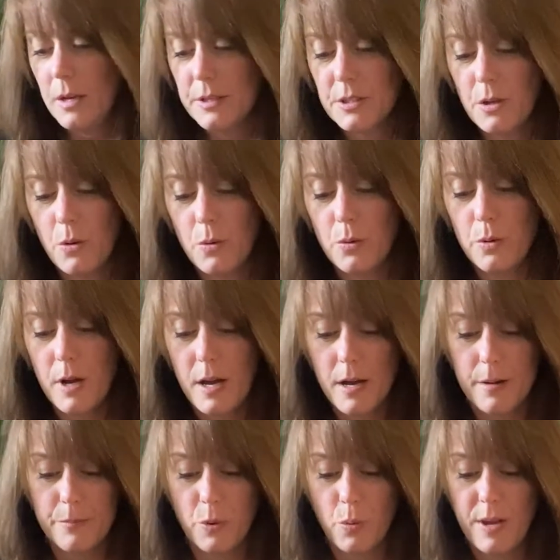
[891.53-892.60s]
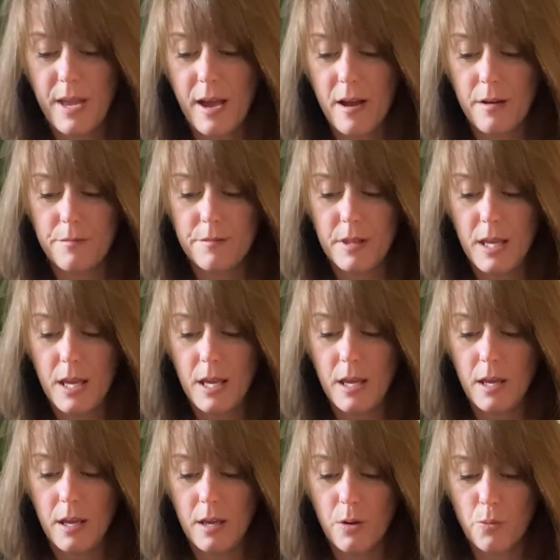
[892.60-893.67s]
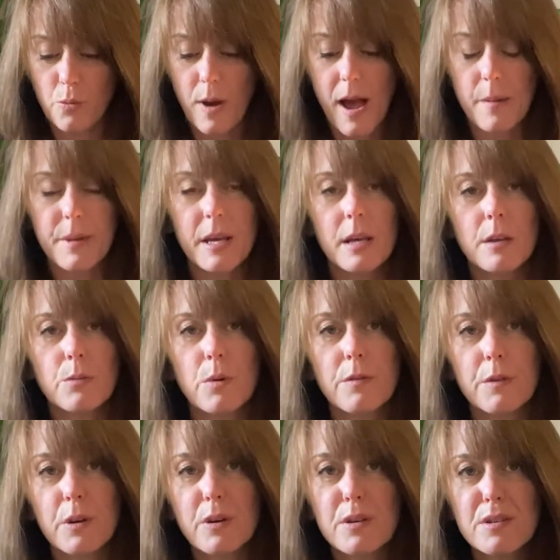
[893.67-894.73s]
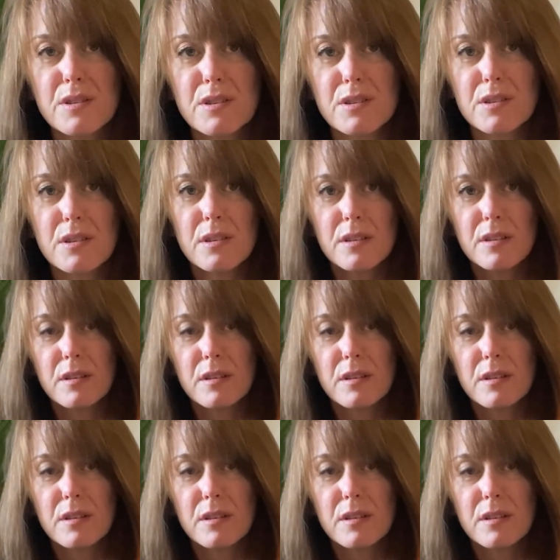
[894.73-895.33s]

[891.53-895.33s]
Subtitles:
So we have the Rabbit in reversed.